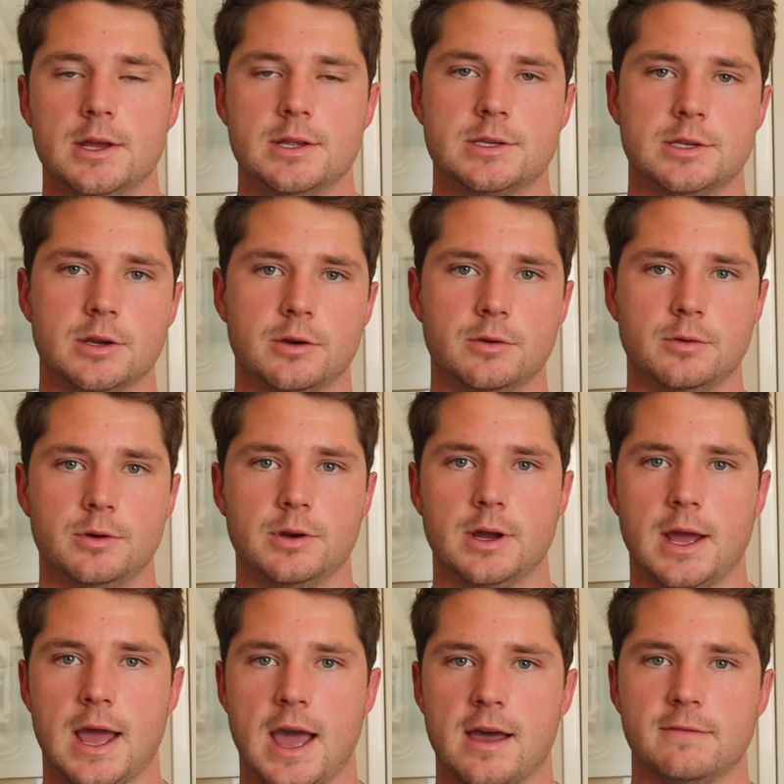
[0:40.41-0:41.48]
So
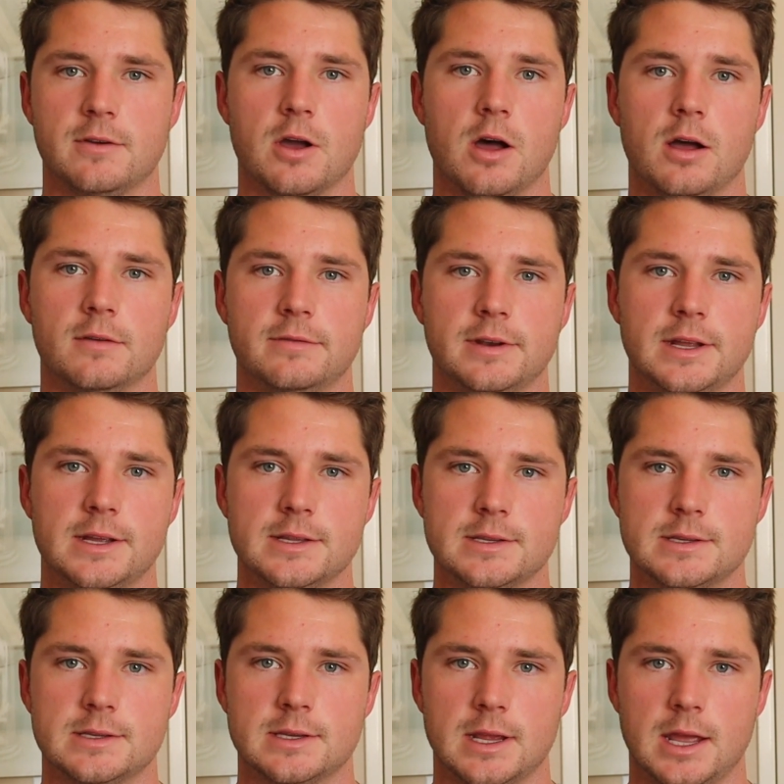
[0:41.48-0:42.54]
have
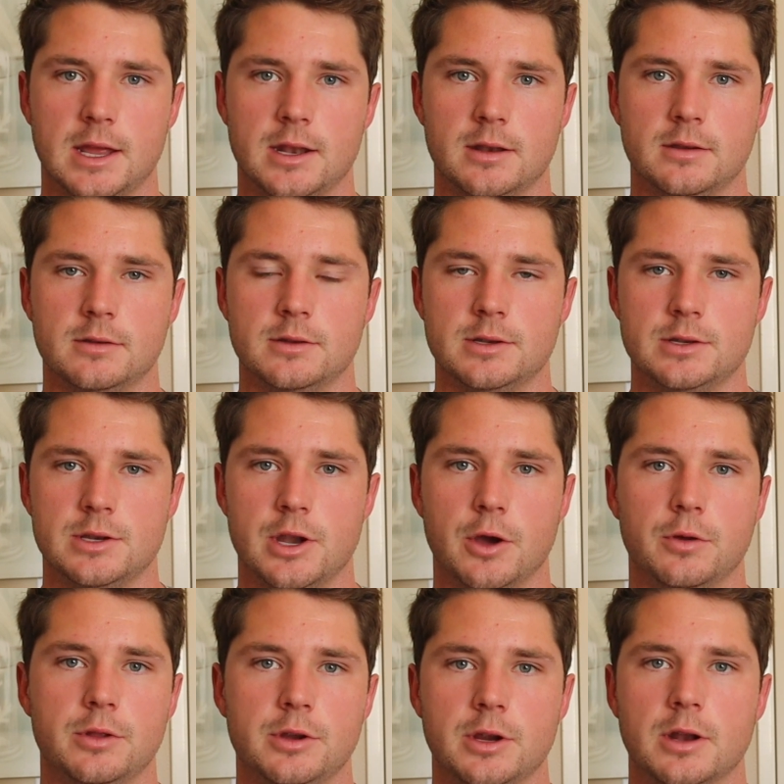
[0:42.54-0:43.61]
confidence and
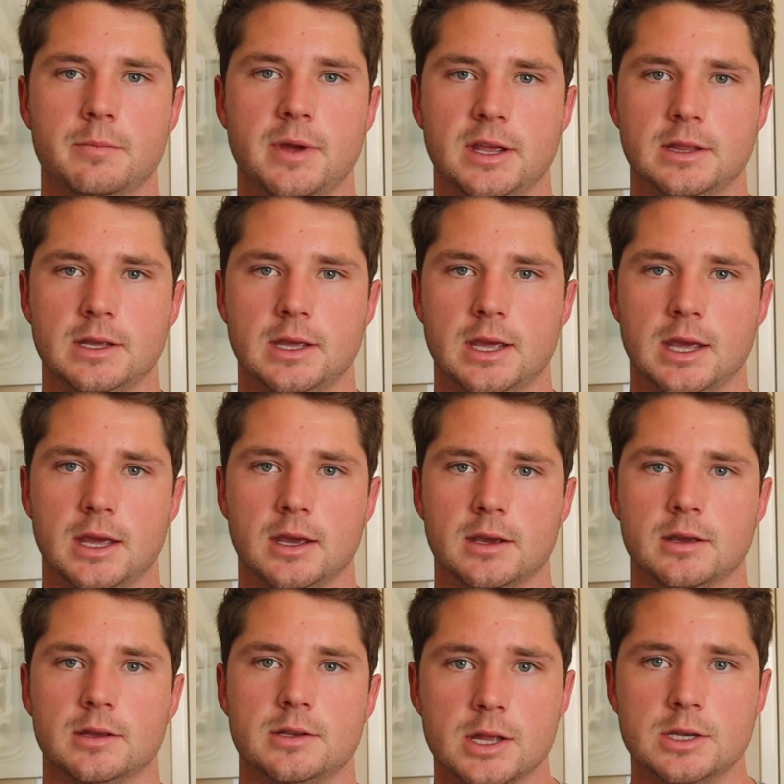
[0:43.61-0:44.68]
know that you're going to make the kick.